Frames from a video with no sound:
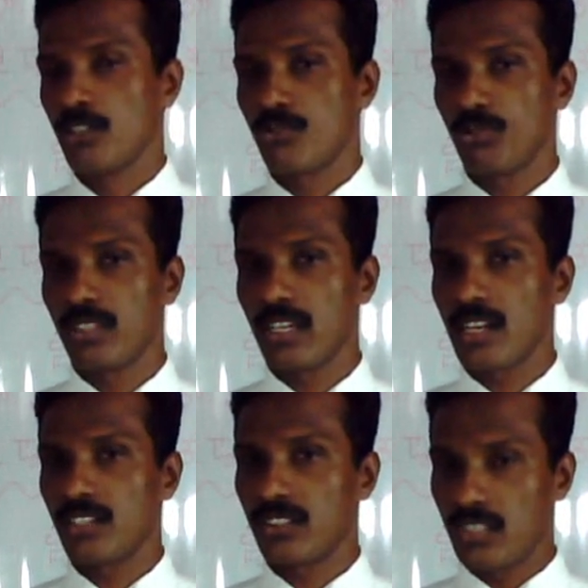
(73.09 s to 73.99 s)
So there
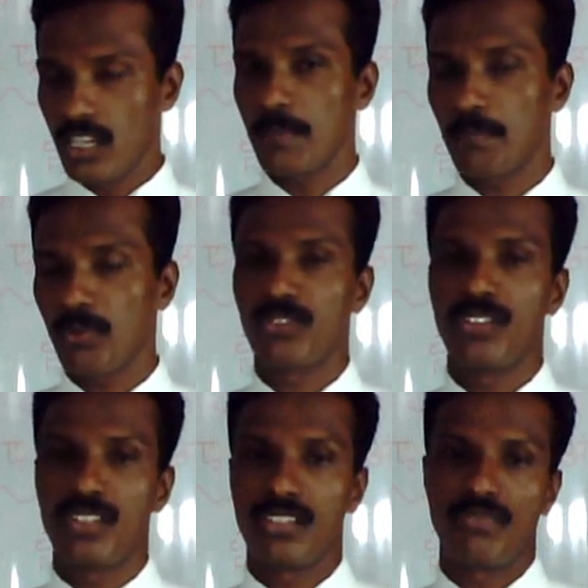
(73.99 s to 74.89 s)
are three
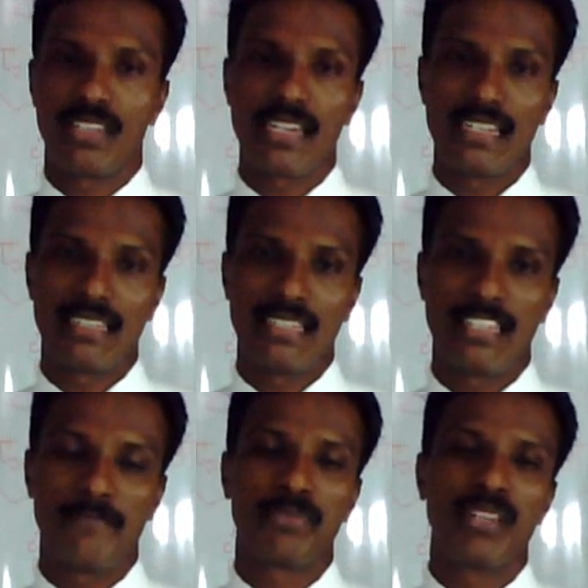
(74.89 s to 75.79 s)
procedures we can
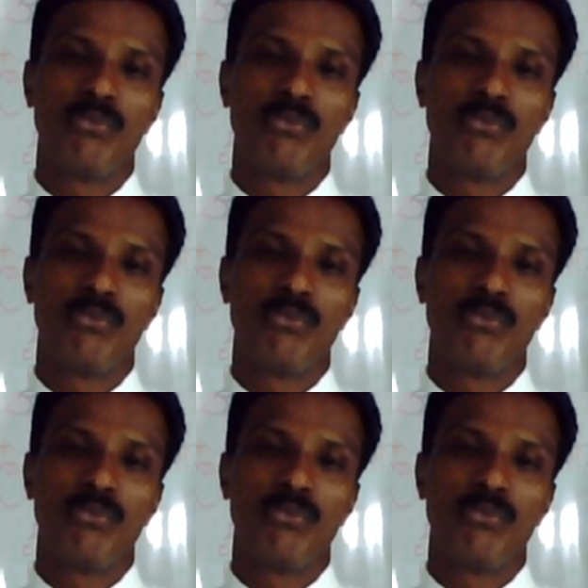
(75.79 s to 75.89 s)
see